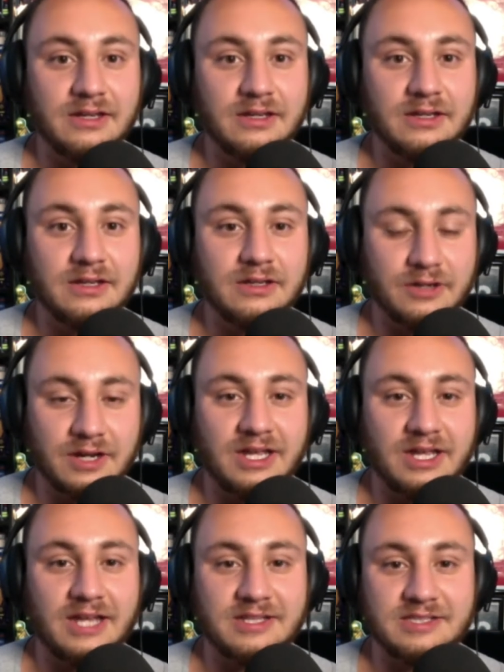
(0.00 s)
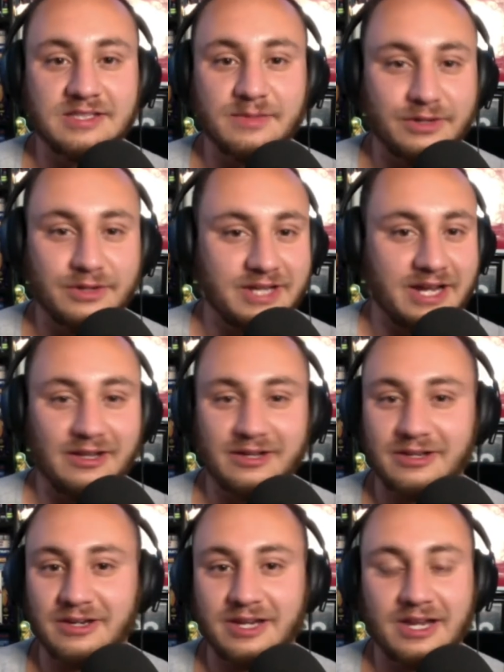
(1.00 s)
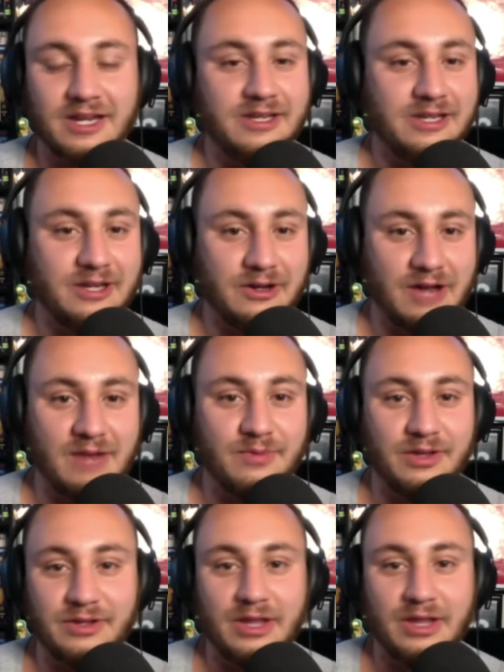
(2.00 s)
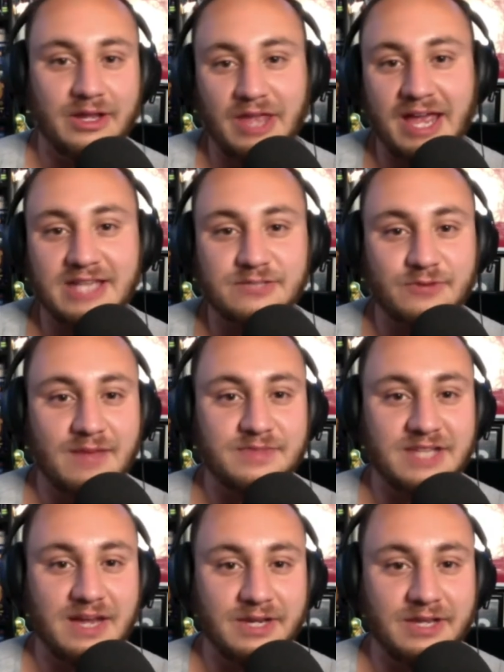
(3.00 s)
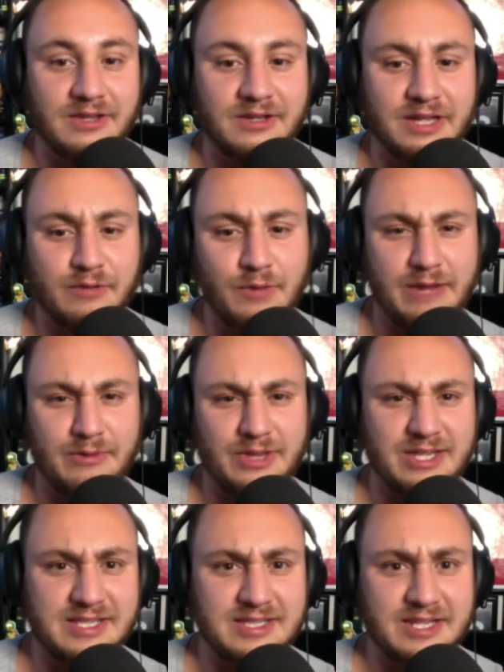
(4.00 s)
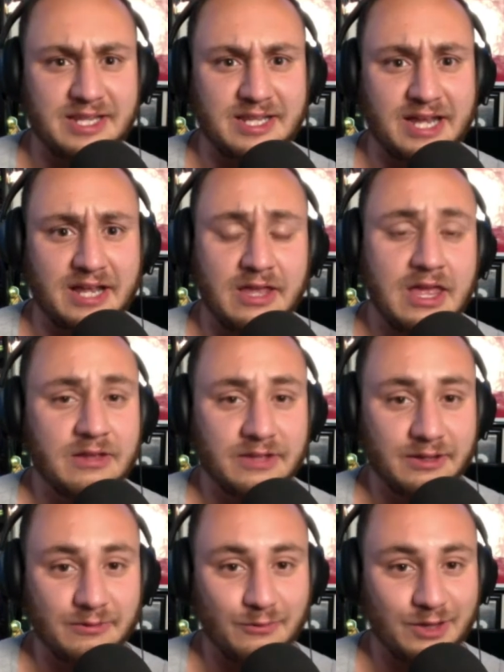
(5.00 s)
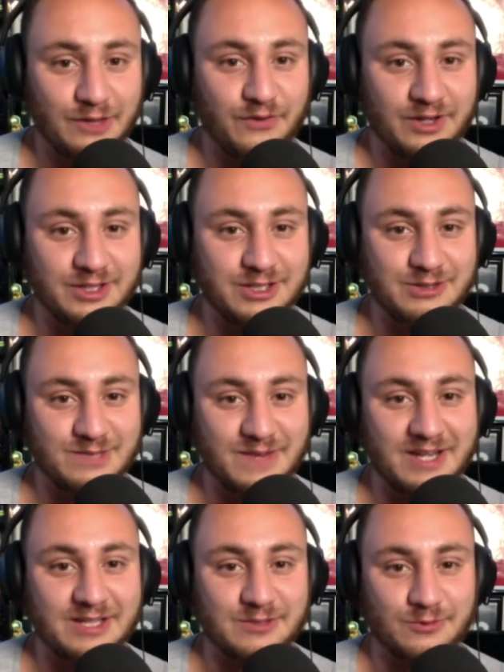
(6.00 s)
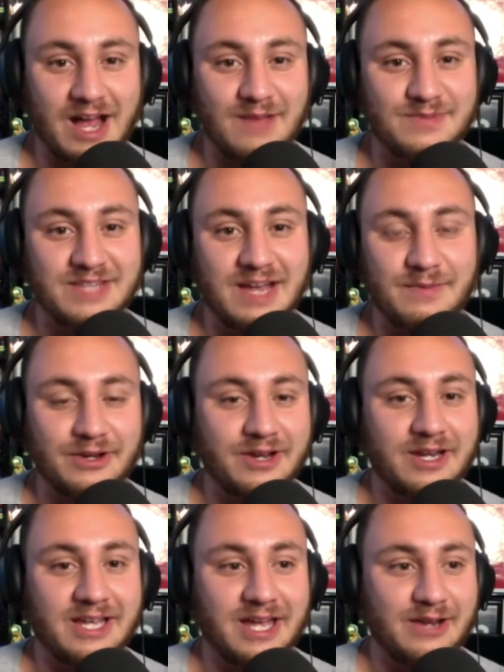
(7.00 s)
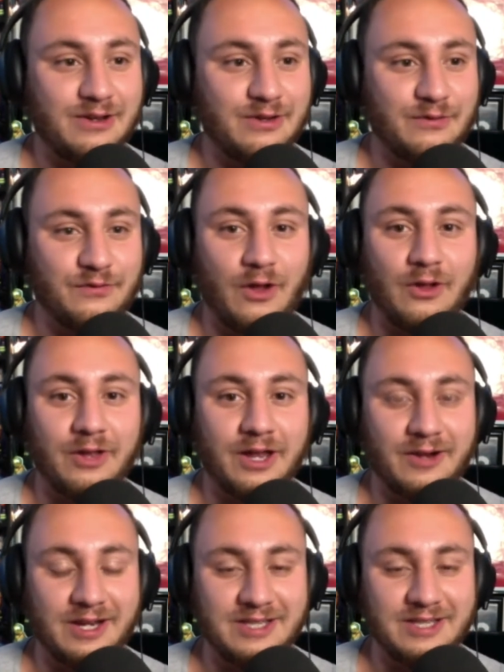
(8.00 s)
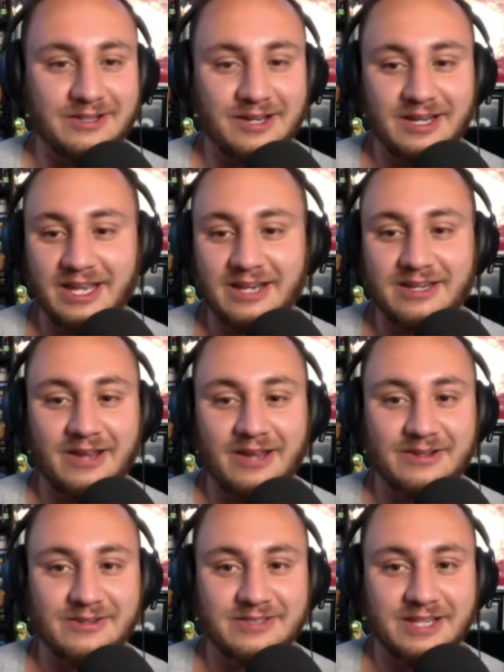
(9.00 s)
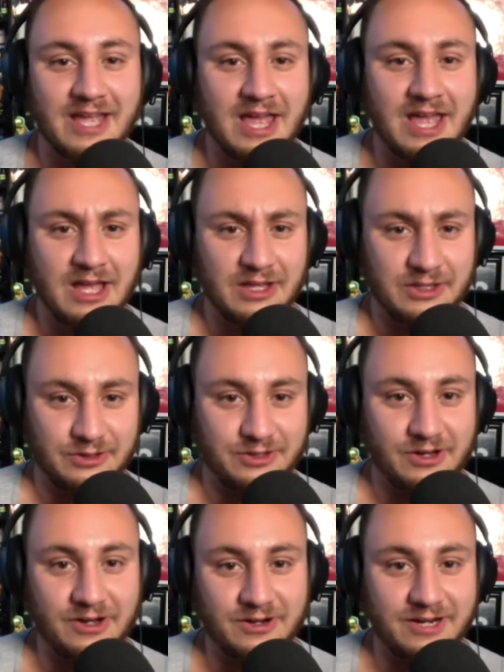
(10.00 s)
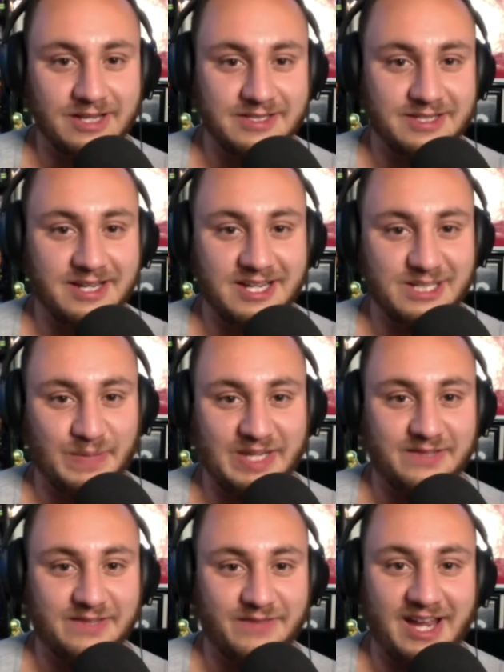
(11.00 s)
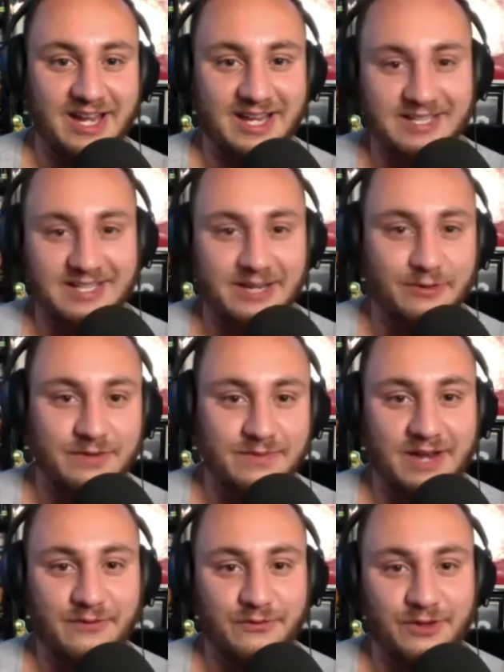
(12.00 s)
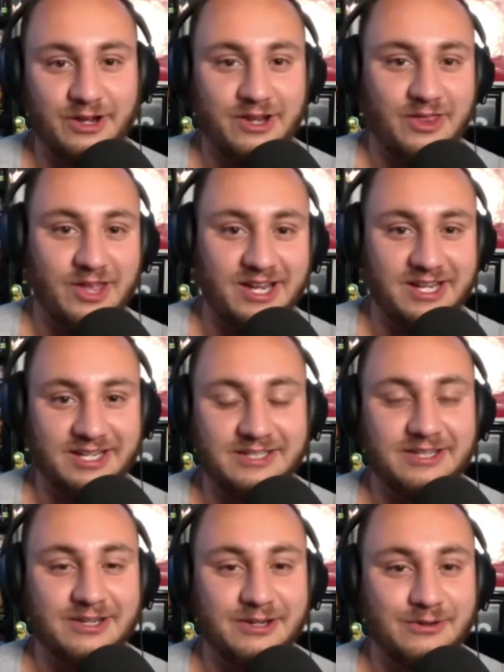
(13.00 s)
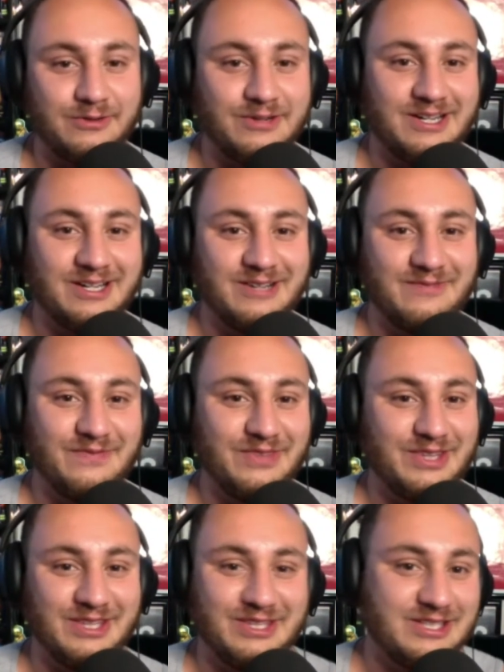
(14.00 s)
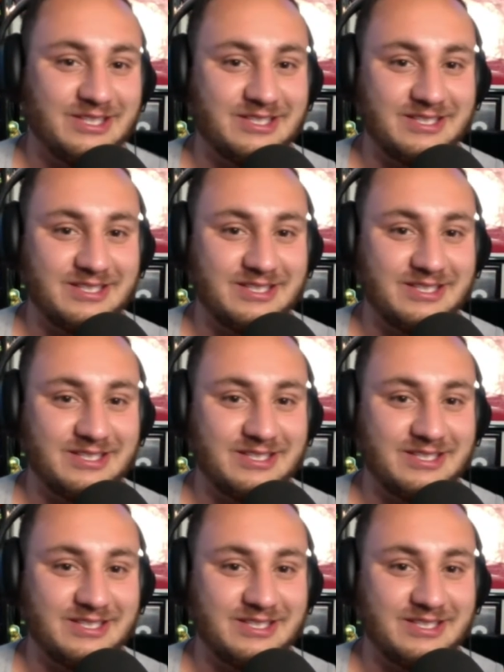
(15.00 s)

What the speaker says: You're gonna get similar dialogue and get like they asked Rob Zombie and they're like, wait, this isn't like what the fuck did you expect? It's Rob Zombie. You're gonna get vulgarities. You're gonna get characters saying your daughter has a nice piece of ass. I wouldn't mind fucking that. Just